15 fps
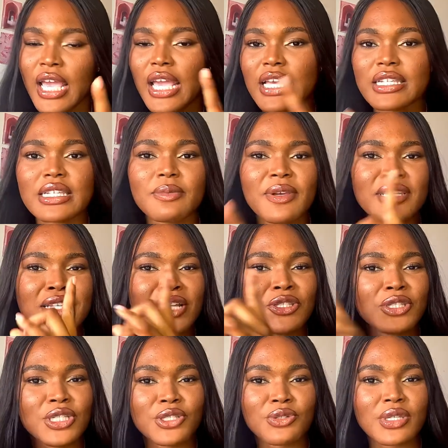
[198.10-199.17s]
Is this person
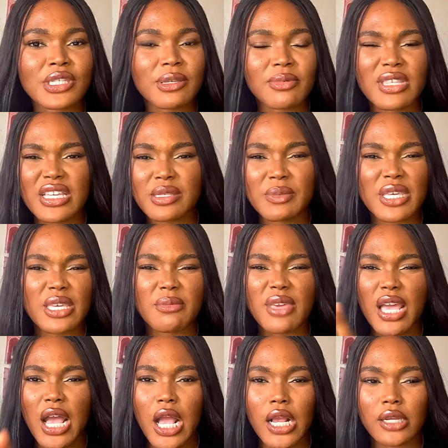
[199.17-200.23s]
actually doing something that's making me
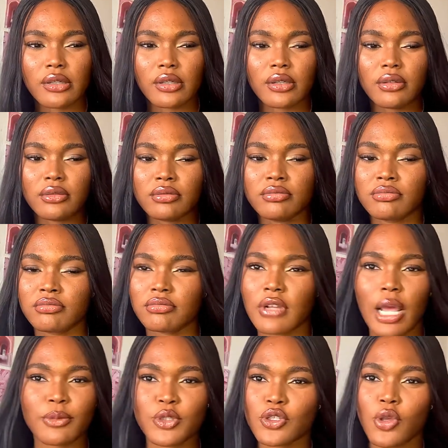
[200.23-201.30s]
angry, or
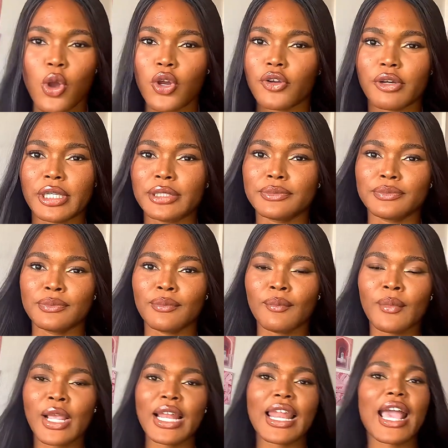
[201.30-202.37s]
I'm just hungry?
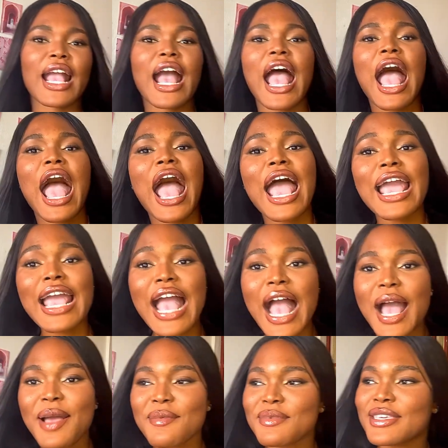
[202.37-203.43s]
Like, I
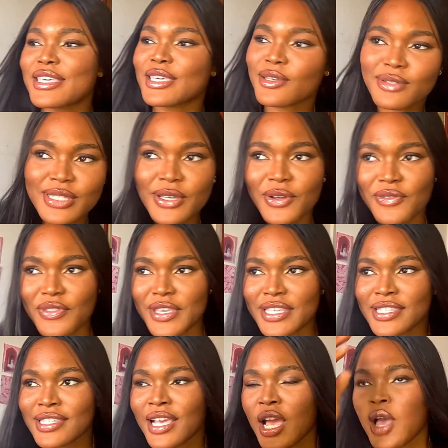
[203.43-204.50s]
am guilty of
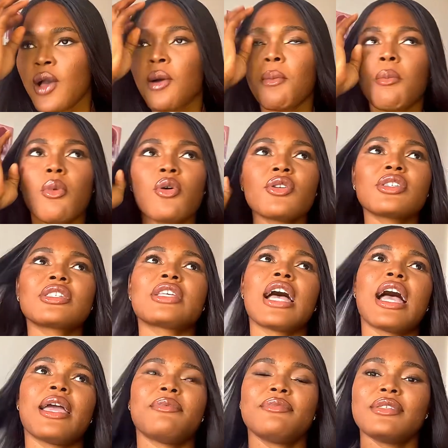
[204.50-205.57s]
this. Most
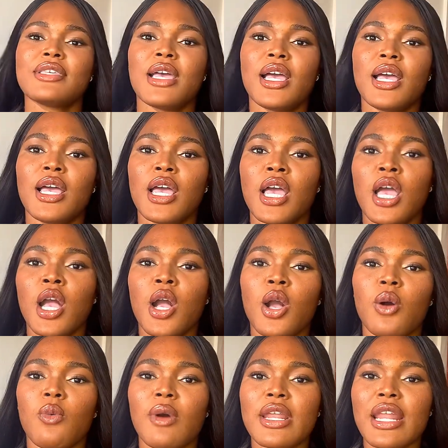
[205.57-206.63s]
times
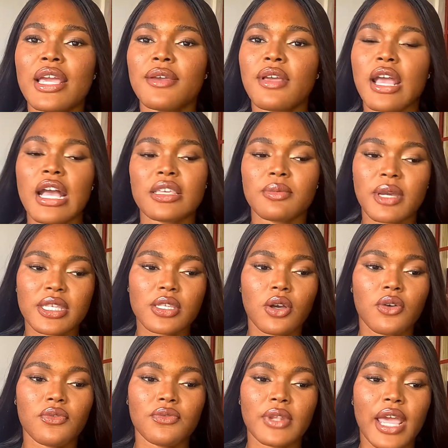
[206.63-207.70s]
when I catch
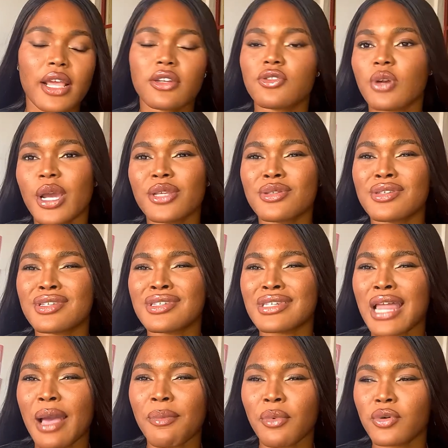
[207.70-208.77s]
myself like trying to
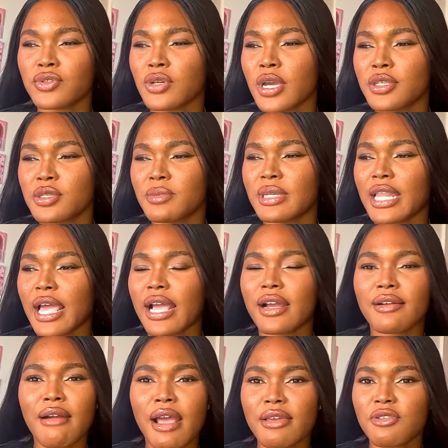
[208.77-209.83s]
snap or trying to be like
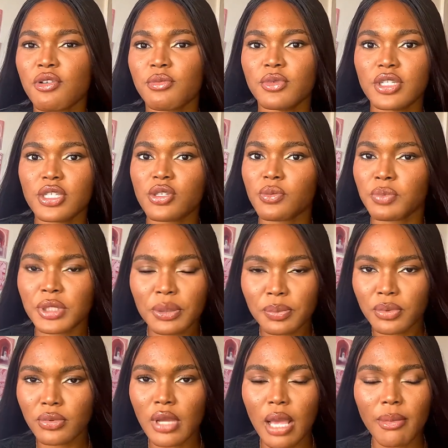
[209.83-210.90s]
cranky or moody to
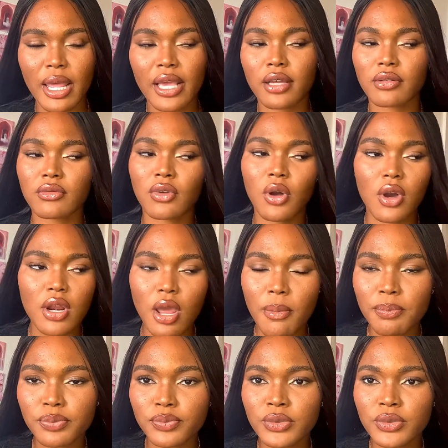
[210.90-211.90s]
people, I'm like, what up?